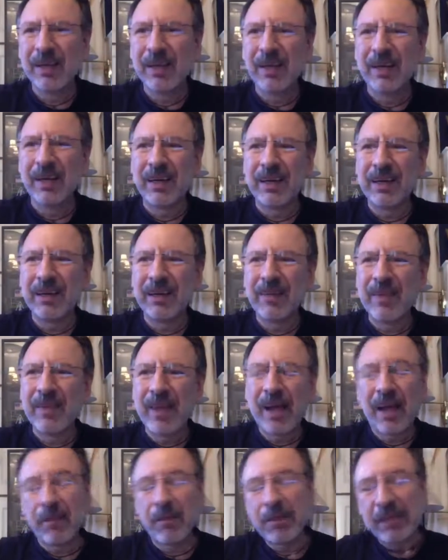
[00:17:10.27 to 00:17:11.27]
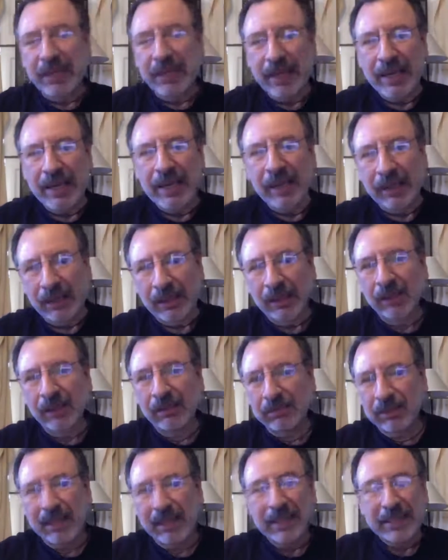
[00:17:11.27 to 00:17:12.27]
I've been eating a
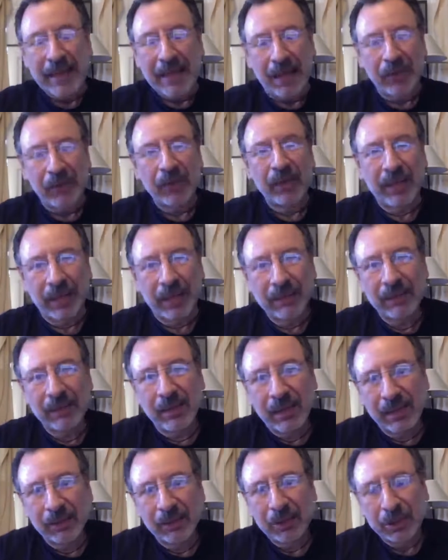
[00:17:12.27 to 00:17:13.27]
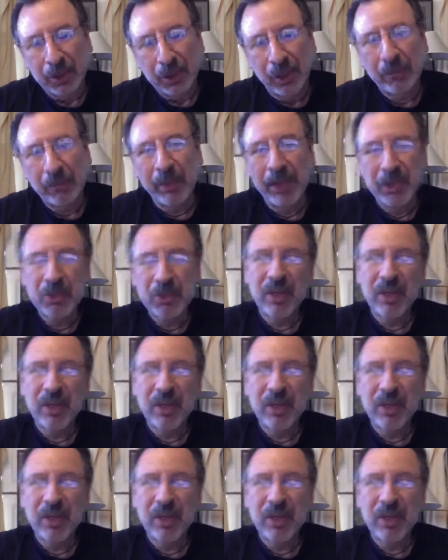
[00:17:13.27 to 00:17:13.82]
little less healthy than I should be,